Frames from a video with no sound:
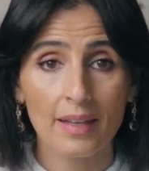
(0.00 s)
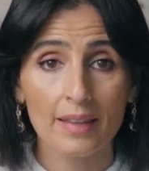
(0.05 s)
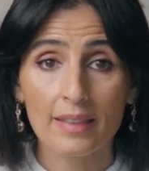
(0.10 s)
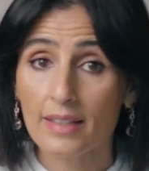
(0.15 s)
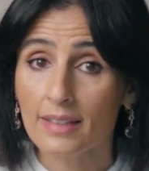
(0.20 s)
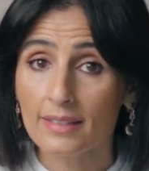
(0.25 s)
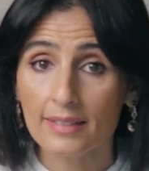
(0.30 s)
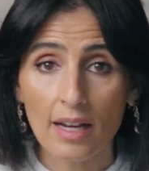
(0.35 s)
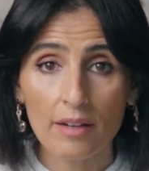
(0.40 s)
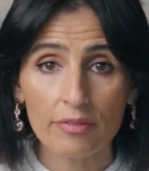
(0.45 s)

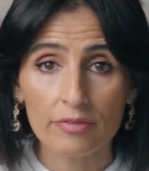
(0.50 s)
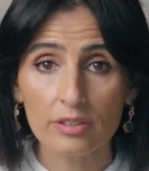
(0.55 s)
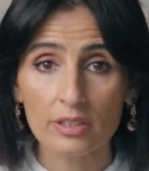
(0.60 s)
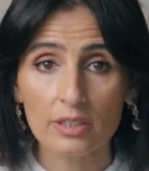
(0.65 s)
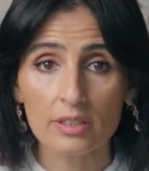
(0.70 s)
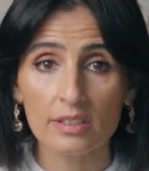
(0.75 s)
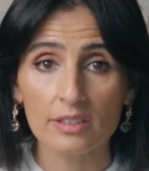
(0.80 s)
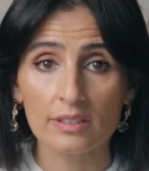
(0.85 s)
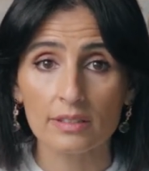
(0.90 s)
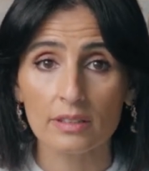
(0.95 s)
These
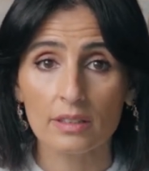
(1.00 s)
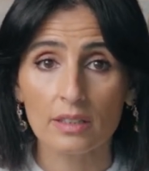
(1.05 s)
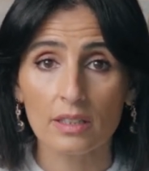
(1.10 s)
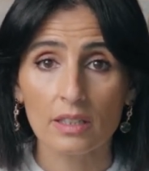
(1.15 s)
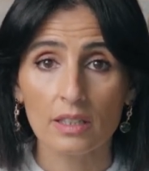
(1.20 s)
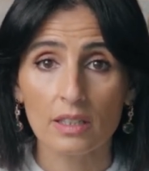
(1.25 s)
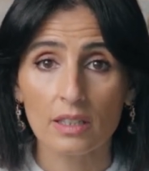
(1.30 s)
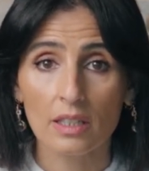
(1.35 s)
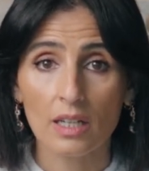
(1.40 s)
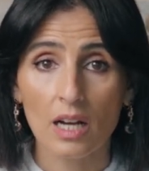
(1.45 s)
efforts
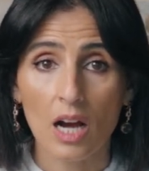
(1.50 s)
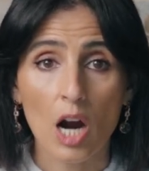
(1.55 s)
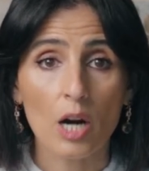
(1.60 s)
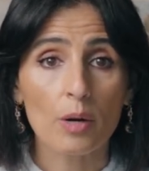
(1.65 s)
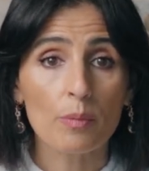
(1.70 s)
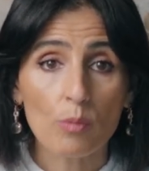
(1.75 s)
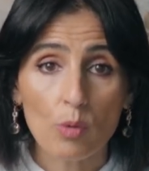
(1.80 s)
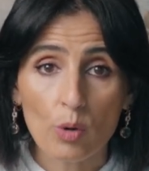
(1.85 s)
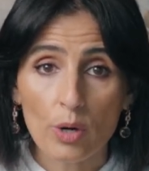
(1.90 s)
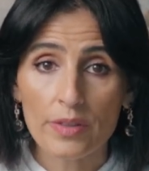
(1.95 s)

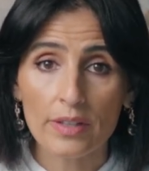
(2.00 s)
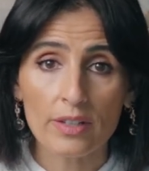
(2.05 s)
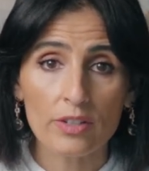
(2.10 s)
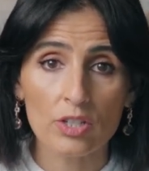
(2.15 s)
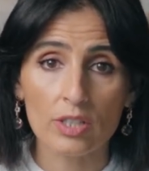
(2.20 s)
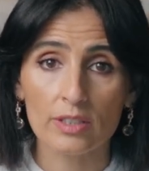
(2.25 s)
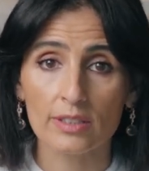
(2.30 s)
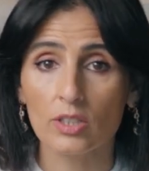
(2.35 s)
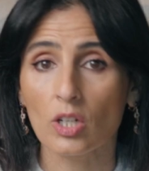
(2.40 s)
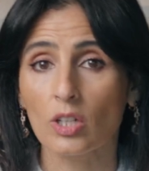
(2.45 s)
are more than
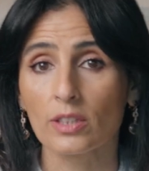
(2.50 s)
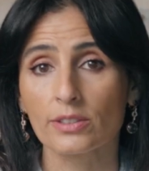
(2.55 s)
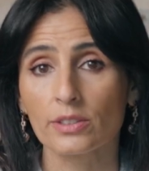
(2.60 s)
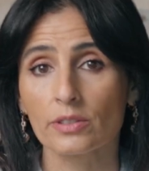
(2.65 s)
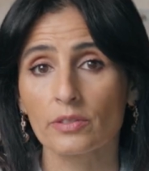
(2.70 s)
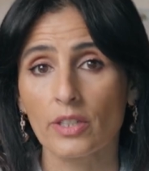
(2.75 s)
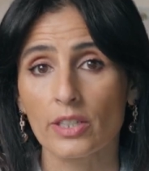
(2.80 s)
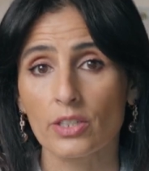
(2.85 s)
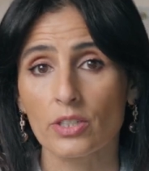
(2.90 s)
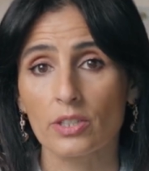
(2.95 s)
just
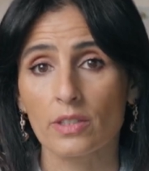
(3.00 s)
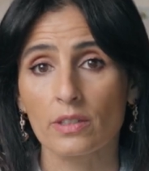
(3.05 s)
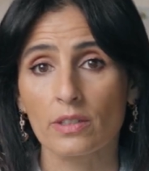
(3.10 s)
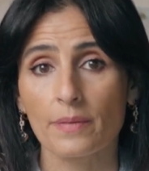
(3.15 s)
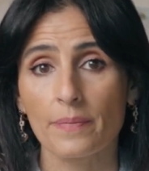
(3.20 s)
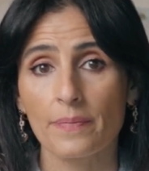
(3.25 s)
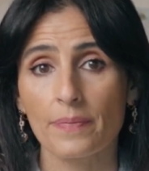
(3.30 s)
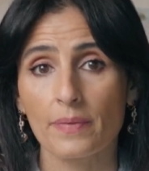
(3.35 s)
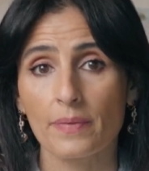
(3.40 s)
conservation.